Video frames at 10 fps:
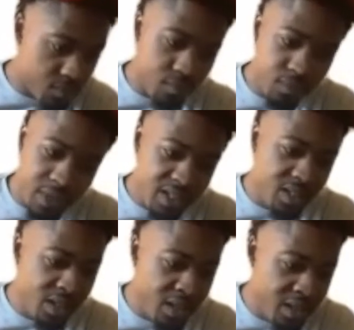That's
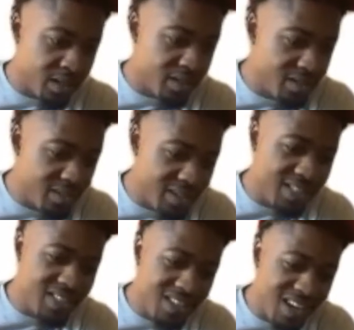it.
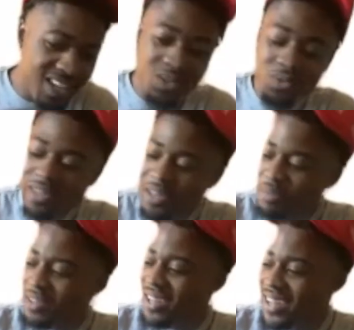Because I swear,
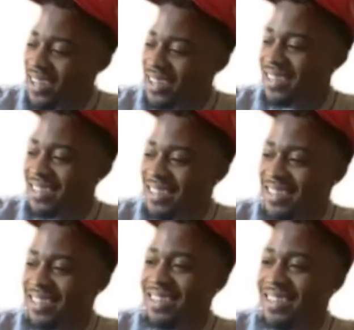bro, like,
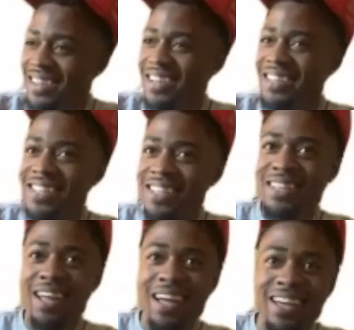it's either,
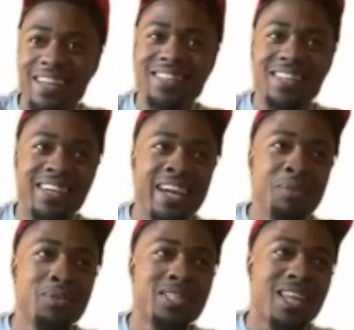like, the game
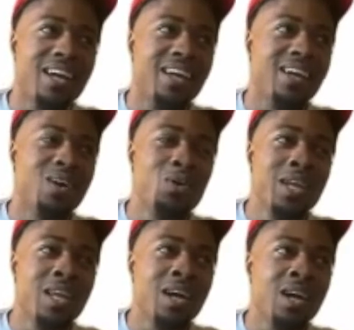was, like, on
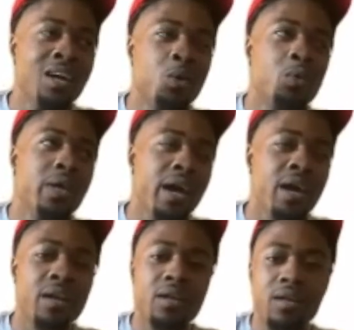the line or we
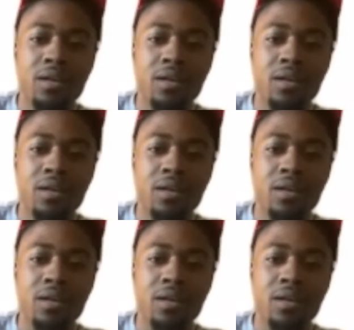had it.